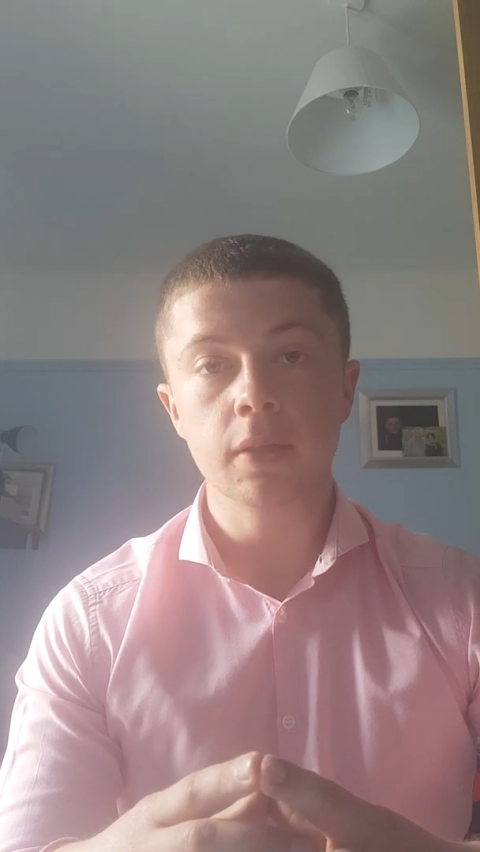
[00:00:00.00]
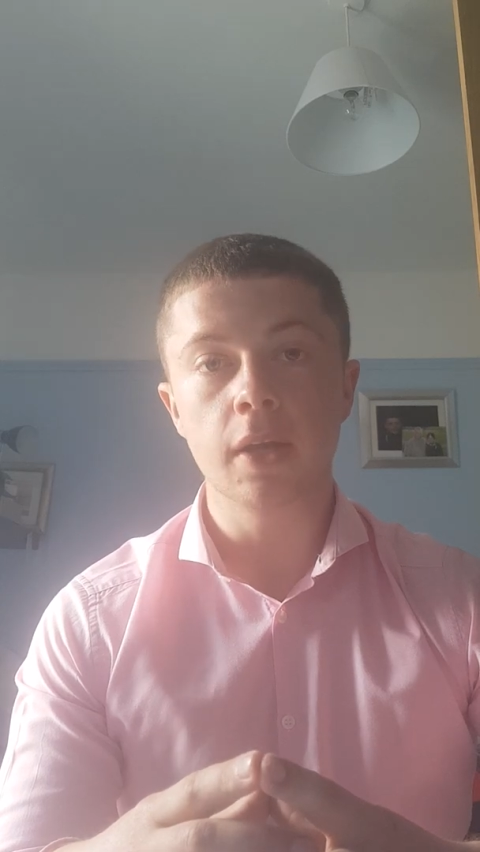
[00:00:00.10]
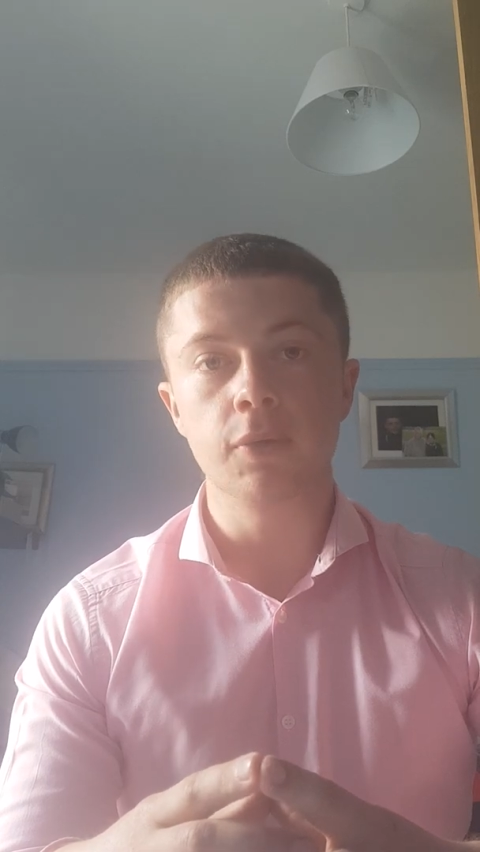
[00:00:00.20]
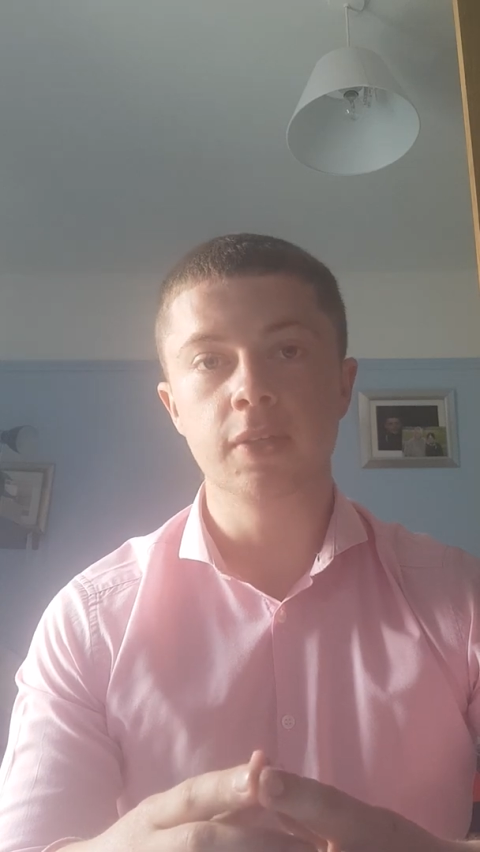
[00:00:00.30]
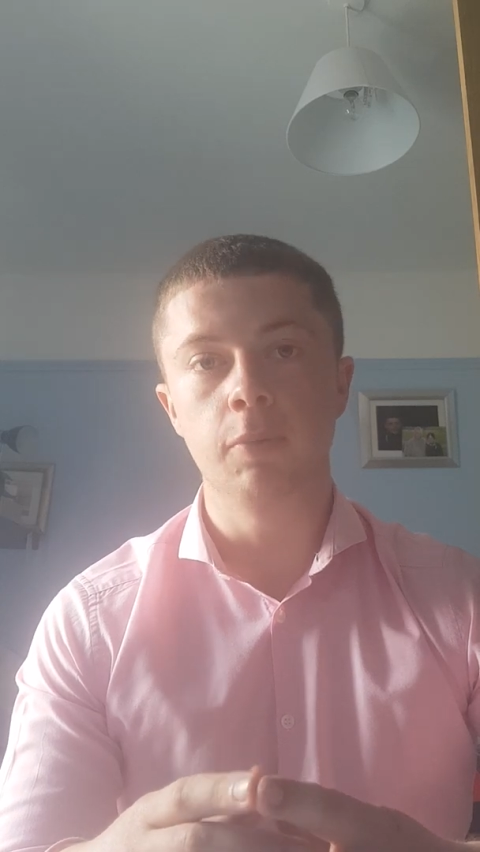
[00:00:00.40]

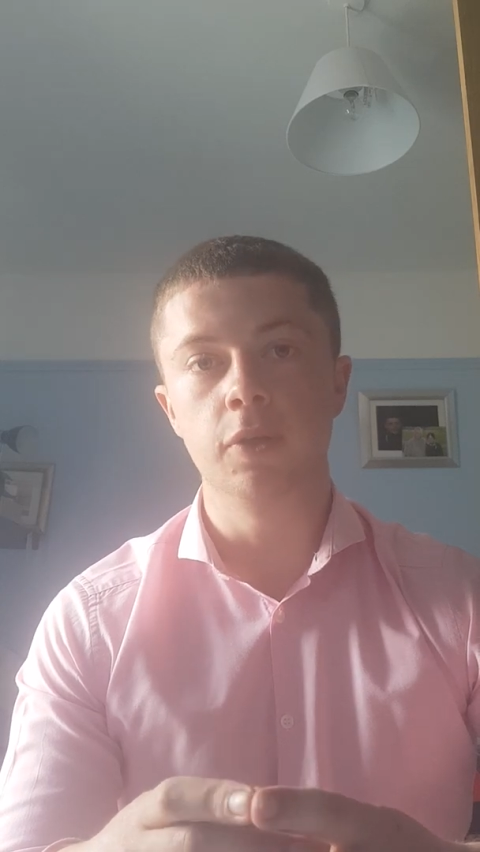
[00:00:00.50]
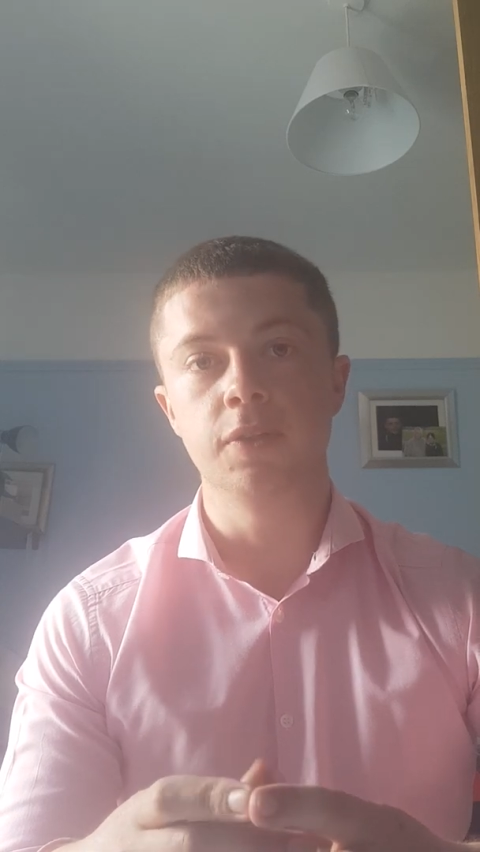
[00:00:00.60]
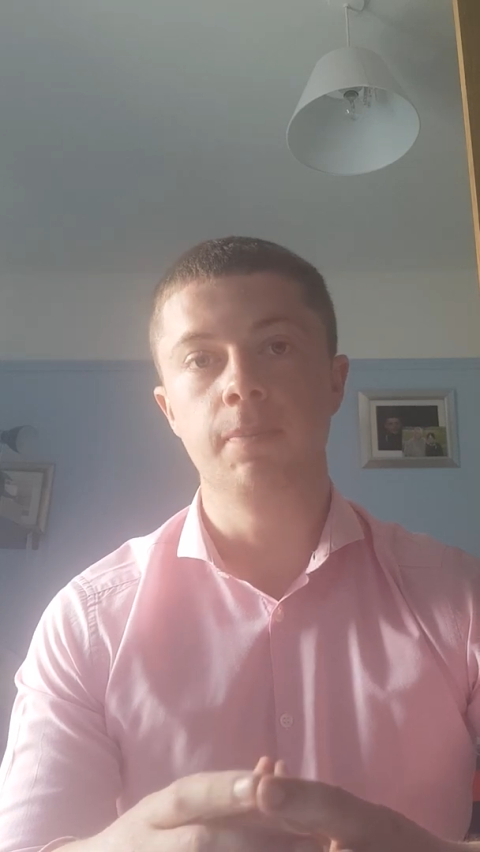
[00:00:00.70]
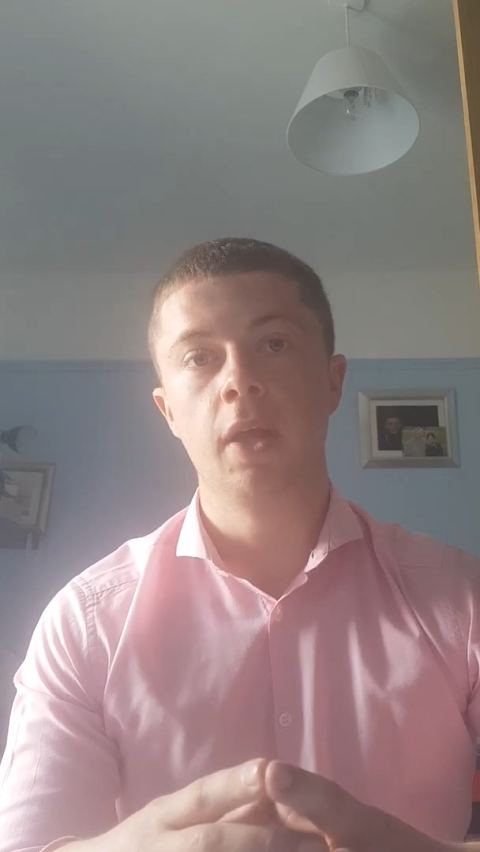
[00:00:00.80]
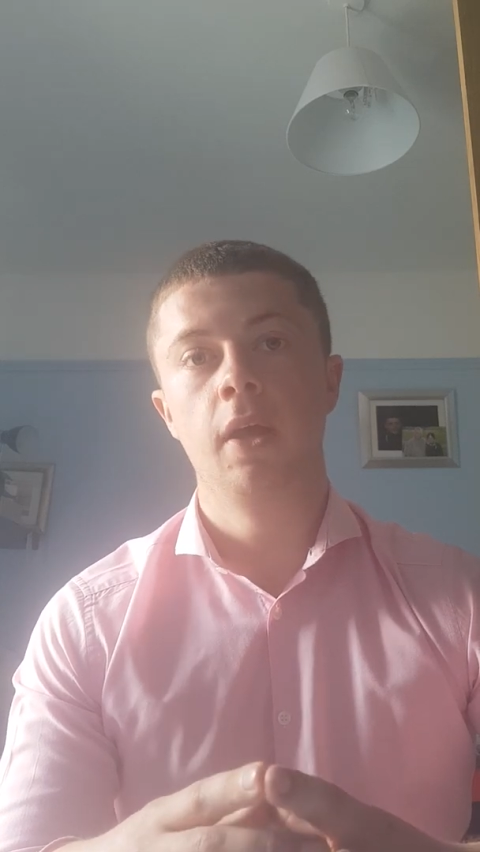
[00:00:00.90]
Now, I
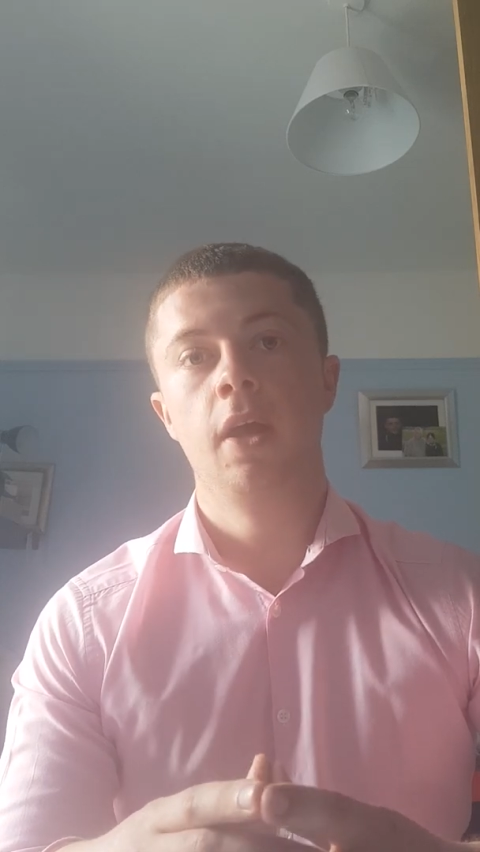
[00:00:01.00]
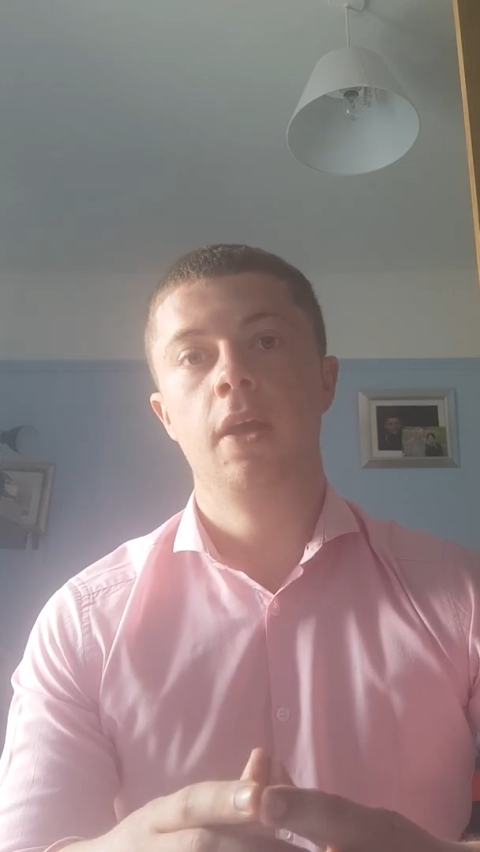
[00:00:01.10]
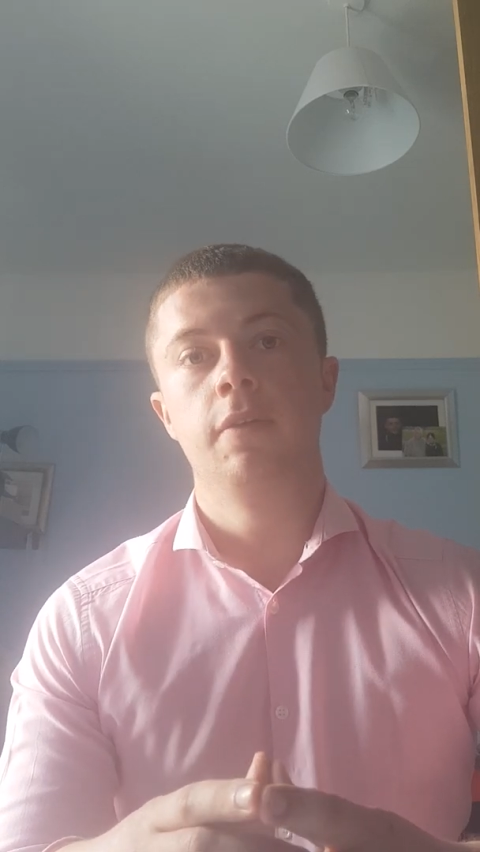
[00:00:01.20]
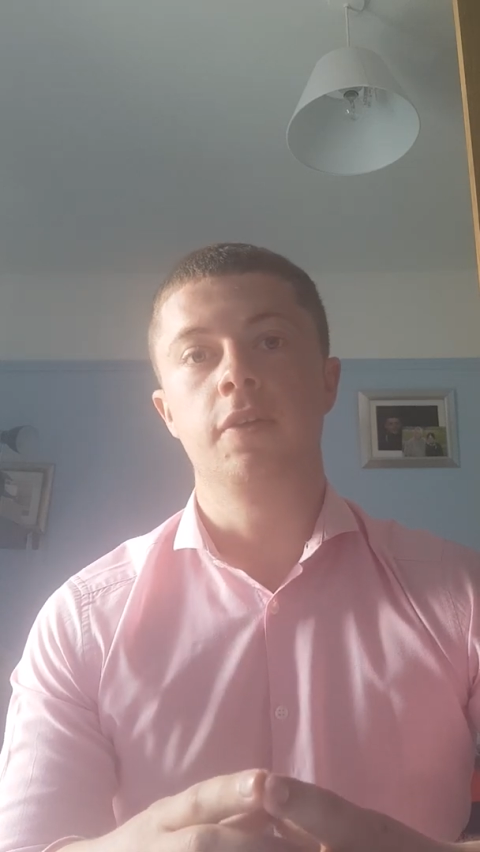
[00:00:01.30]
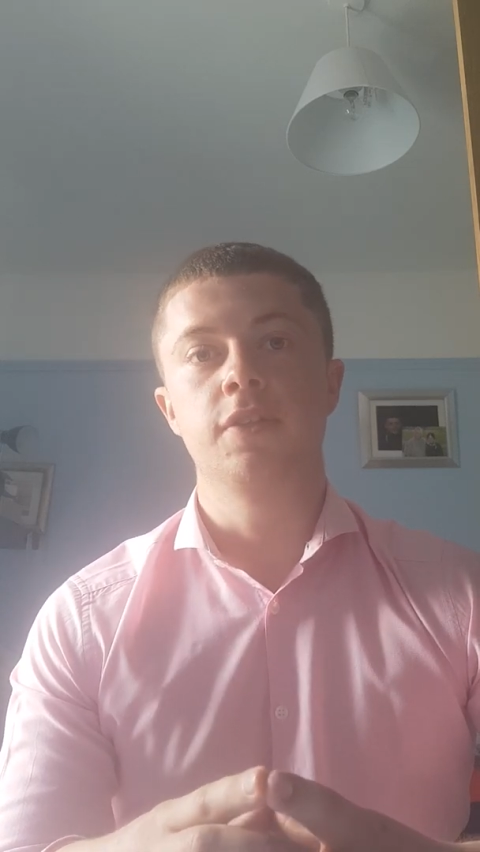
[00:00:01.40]
suppose
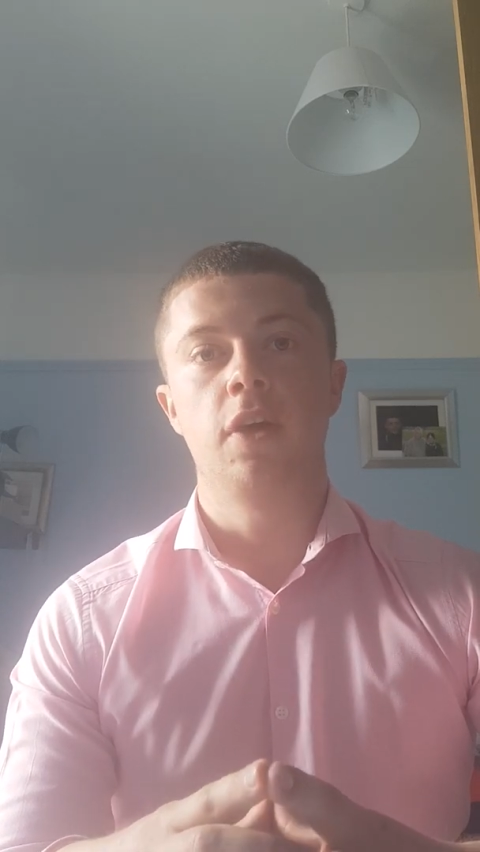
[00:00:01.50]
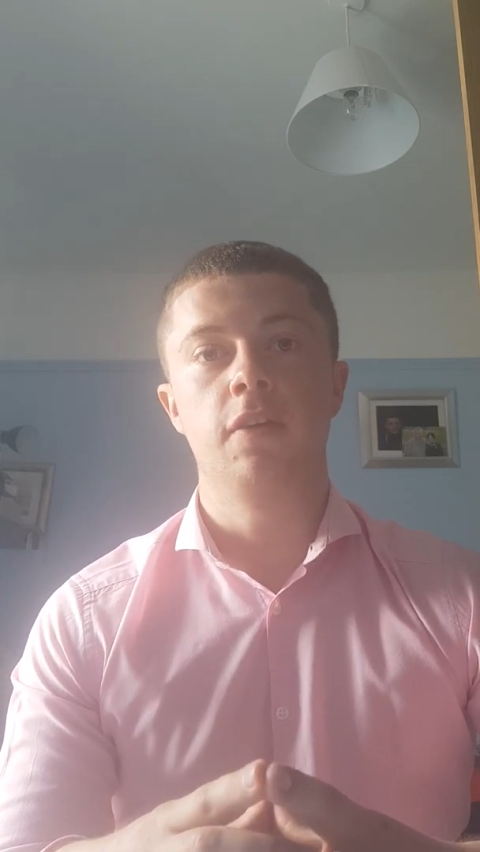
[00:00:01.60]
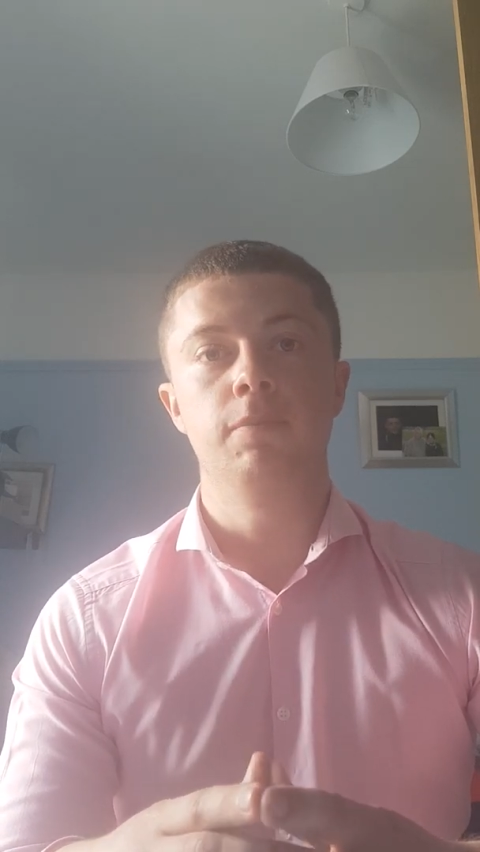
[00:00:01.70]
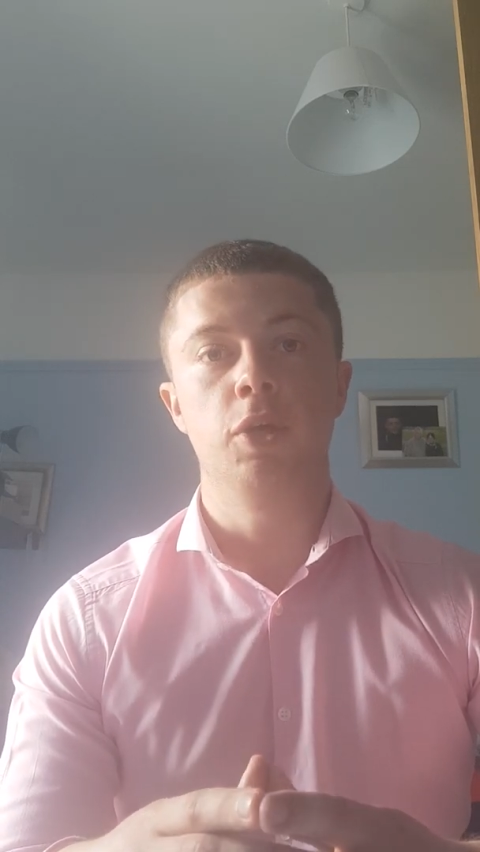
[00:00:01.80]
first off,